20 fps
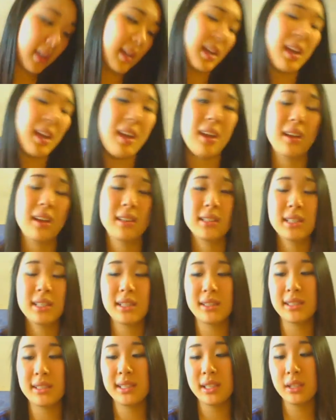And
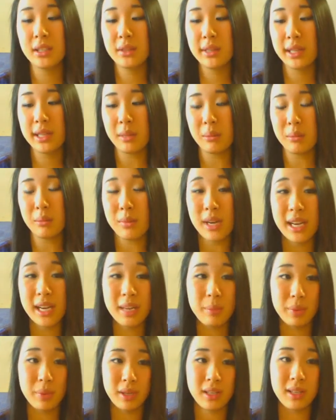considering, in my
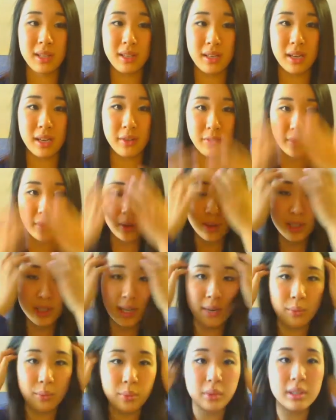opinion, I felt
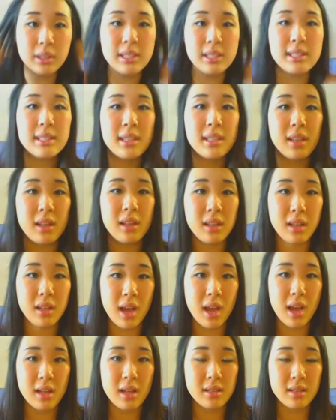I really didn't
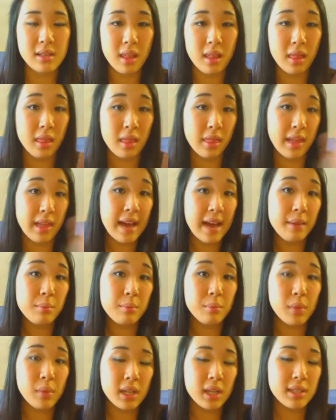get that
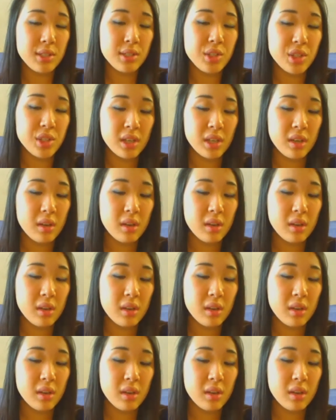much.